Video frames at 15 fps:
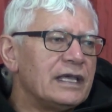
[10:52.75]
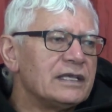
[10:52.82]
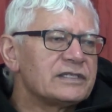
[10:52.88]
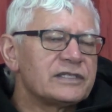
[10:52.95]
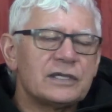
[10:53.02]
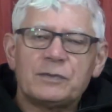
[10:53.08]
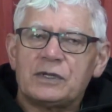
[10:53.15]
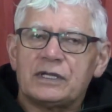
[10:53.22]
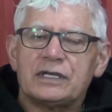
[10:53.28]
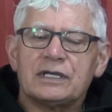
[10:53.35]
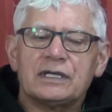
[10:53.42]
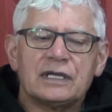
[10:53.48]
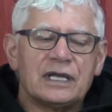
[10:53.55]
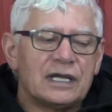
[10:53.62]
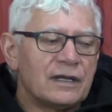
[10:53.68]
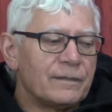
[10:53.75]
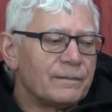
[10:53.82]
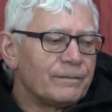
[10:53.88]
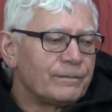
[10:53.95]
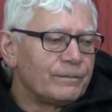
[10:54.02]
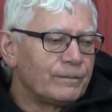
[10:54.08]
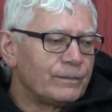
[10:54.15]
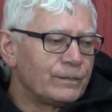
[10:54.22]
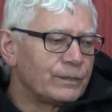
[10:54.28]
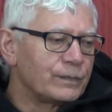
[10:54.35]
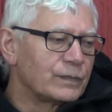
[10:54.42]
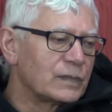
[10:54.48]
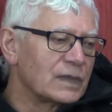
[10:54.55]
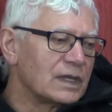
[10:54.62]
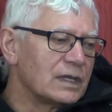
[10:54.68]
similar
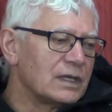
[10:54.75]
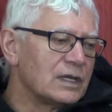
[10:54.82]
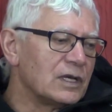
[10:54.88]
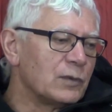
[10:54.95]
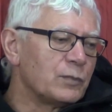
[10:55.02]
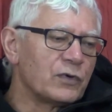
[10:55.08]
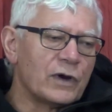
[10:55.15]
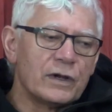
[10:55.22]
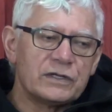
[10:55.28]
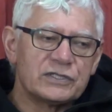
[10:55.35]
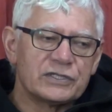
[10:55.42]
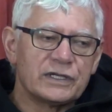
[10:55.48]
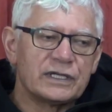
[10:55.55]
approach,